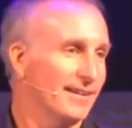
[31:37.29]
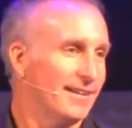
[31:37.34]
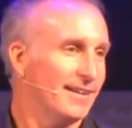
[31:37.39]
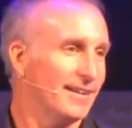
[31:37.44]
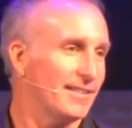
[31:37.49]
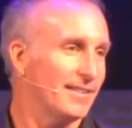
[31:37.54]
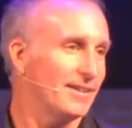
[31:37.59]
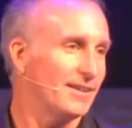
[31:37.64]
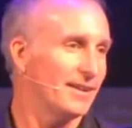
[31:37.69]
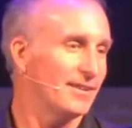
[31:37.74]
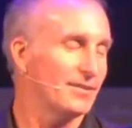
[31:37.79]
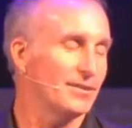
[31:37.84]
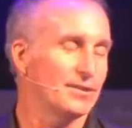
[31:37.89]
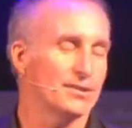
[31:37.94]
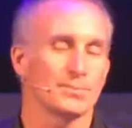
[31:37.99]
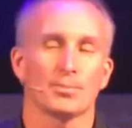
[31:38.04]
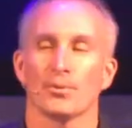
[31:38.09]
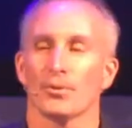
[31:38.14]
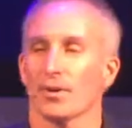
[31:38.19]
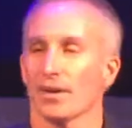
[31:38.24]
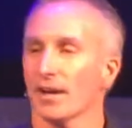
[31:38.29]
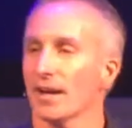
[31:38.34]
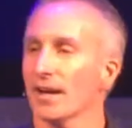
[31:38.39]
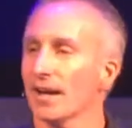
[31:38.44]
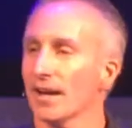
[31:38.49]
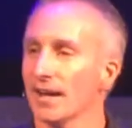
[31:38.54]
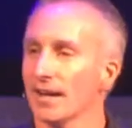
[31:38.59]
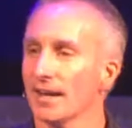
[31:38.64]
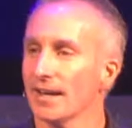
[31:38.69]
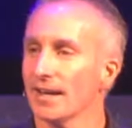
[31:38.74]
I thought, this poor
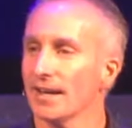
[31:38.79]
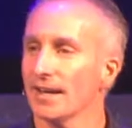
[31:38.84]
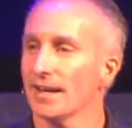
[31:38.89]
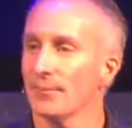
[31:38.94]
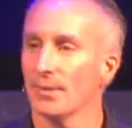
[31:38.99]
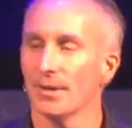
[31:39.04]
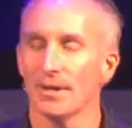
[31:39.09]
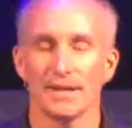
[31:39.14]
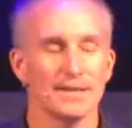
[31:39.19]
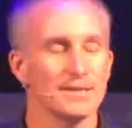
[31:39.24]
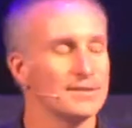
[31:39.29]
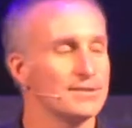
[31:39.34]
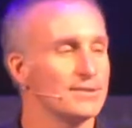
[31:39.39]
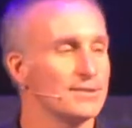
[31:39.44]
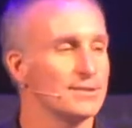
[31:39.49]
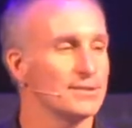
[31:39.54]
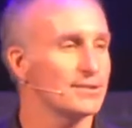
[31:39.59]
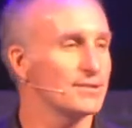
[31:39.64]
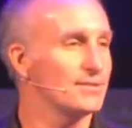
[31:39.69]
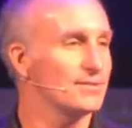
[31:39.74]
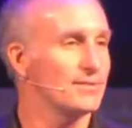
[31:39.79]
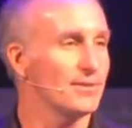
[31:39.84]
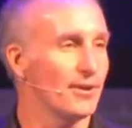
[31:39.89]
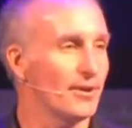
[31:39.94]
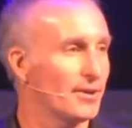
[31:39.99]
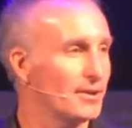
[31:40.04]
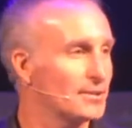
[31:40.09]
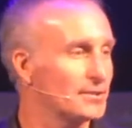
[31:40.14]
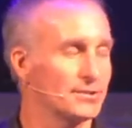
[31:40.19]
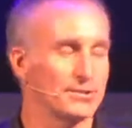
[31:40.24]
guy. I mean, he's just
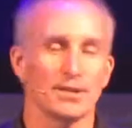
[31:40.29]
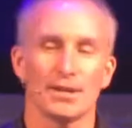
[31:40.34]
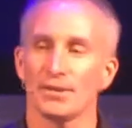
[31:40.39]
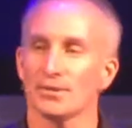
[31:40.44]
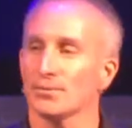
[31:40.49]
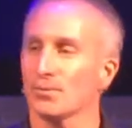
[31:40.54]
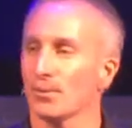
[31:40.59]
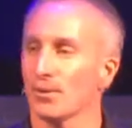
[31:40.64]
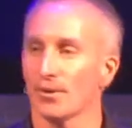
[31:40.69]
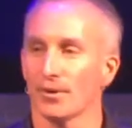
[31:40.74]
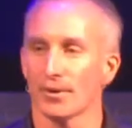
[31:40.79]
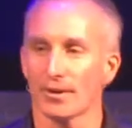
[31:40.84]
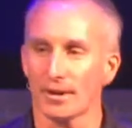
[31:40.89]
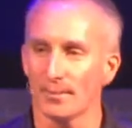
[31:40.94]
honest day's work.